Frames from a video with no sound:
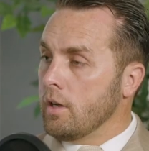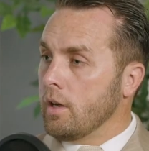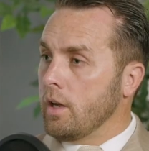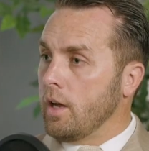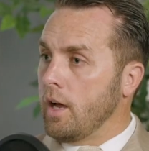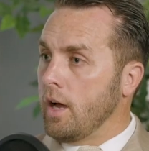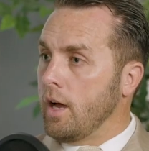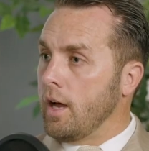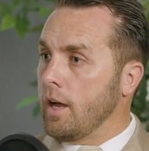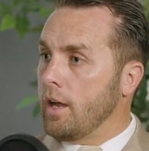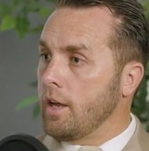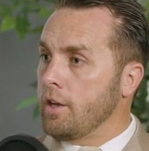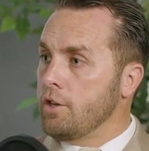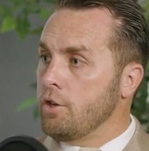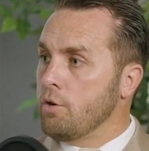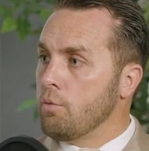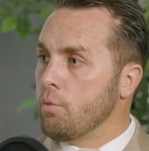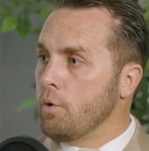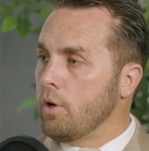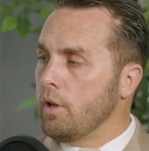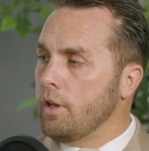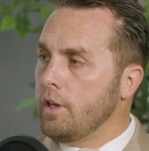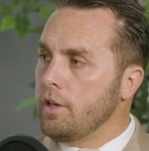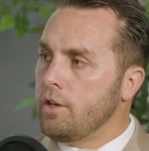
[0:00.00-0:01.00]
And you
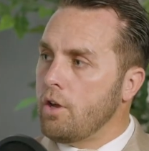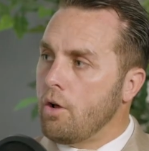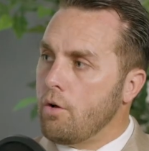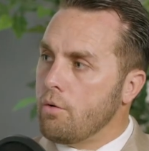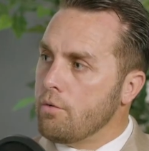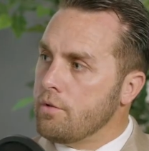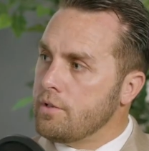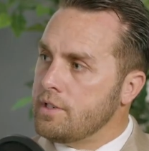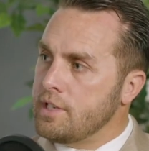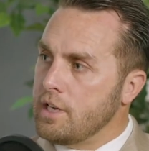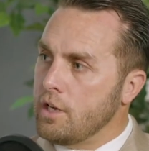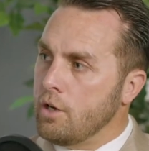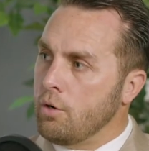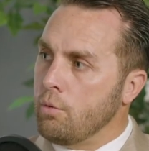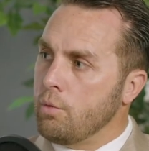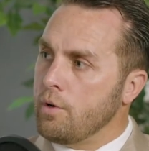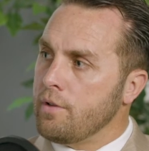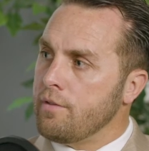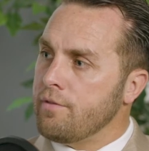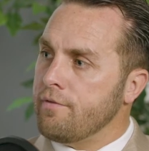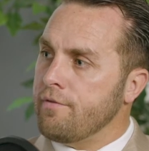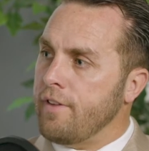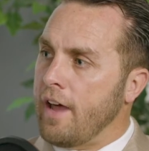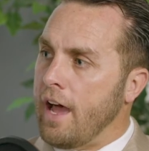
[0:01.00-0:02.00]
really don't deal
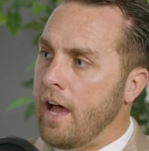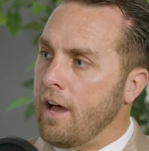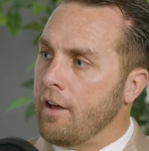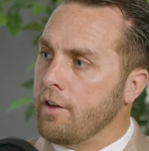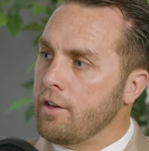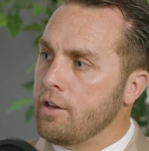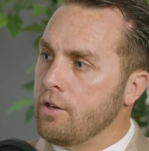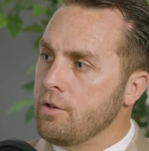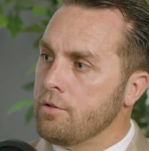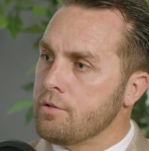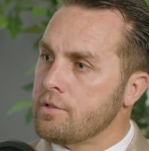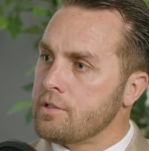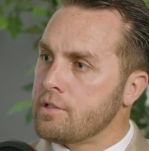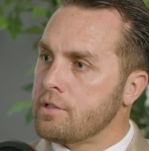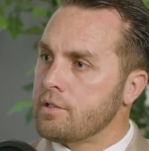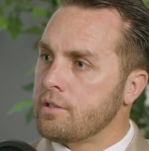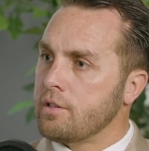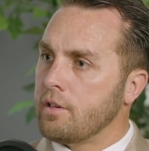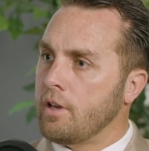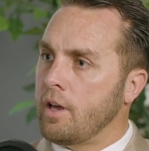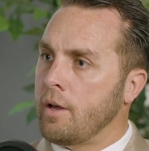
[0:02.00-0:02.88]
with values,